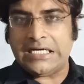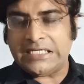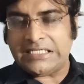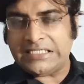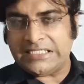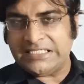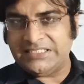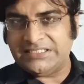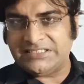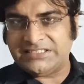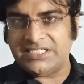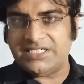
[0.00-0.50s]

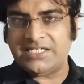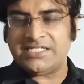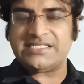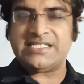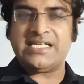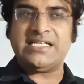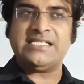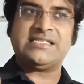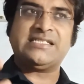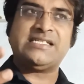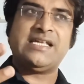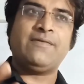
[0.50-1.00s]
teachers
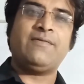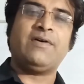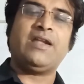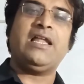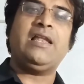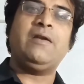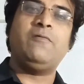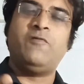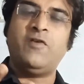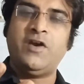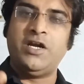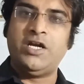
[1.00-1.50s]
and
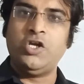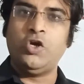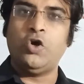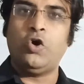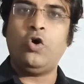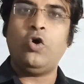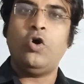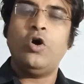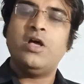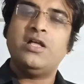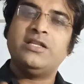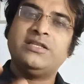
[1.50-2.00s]
several
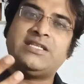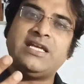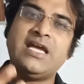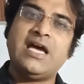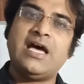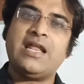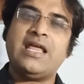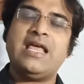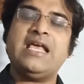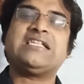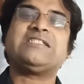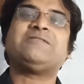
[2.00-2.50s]
video they
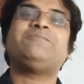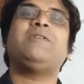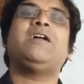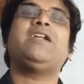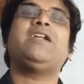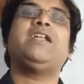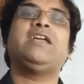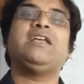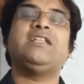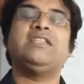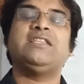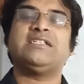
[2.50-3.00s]
are
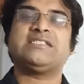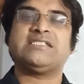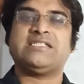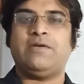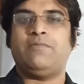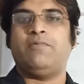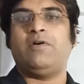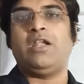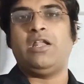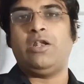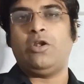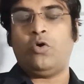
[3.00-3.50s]
explaining in the
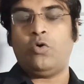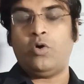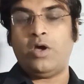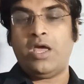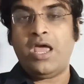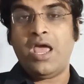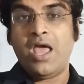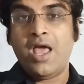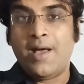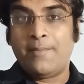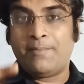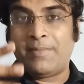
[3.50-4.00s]
several
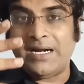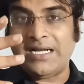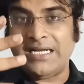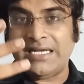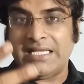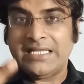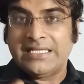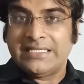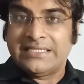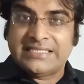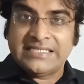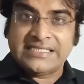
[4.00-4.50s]
way, but
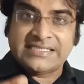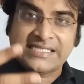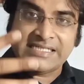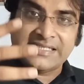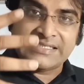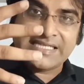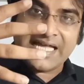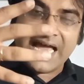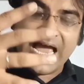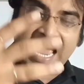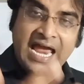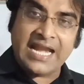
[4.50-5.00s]
this is
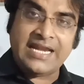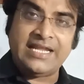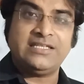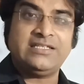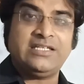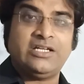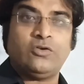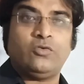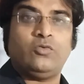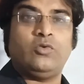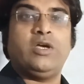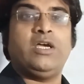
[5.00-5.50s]
the
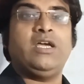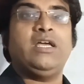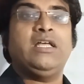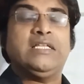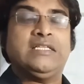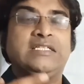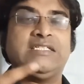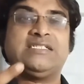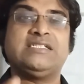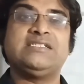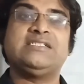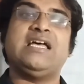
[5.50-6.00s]
another way,
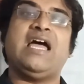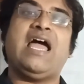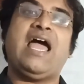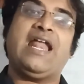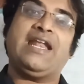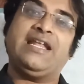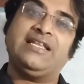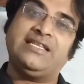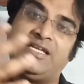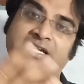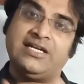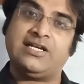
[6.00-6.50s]
this is the
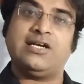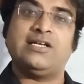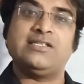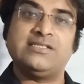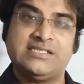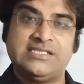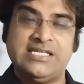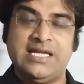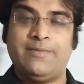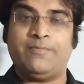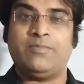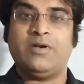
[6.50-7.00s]
another
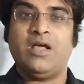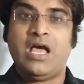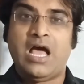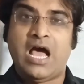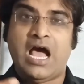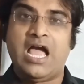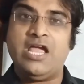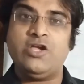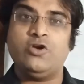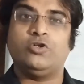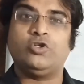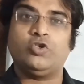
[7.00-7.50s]
concept
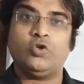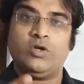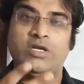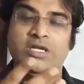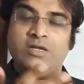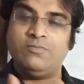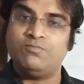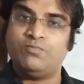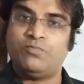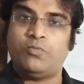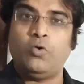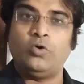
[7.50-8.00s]
I want to
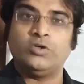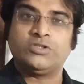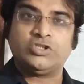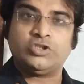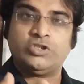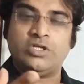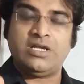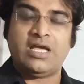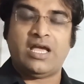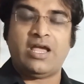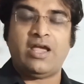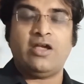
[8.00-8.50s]
impose,
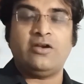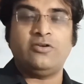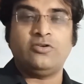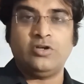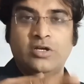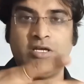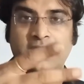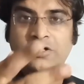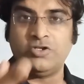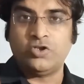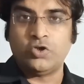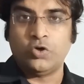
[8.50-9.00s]
I want to
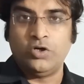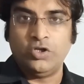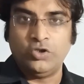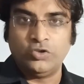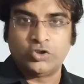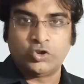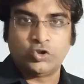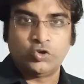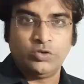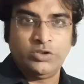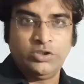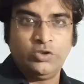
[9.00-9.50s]
introduce
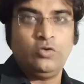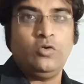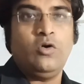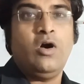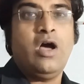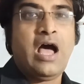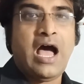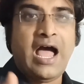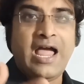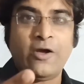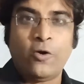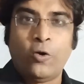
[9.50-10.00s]
to you.
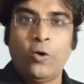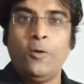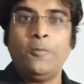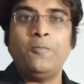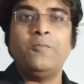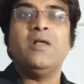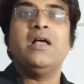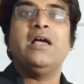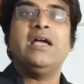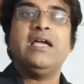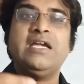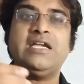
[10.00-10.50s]
I hope
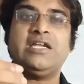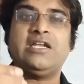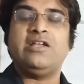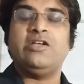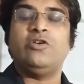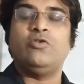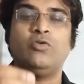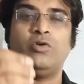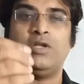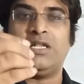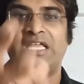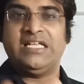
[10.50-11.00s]

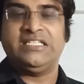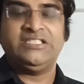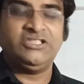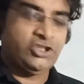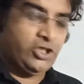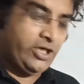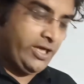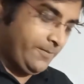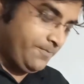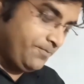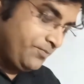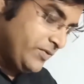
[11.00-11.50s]
you will
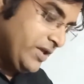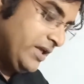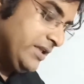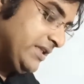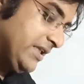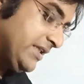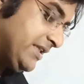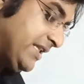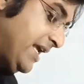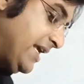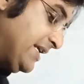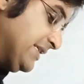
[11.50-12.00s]
enjoy. The
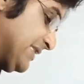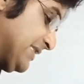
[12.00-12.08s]
things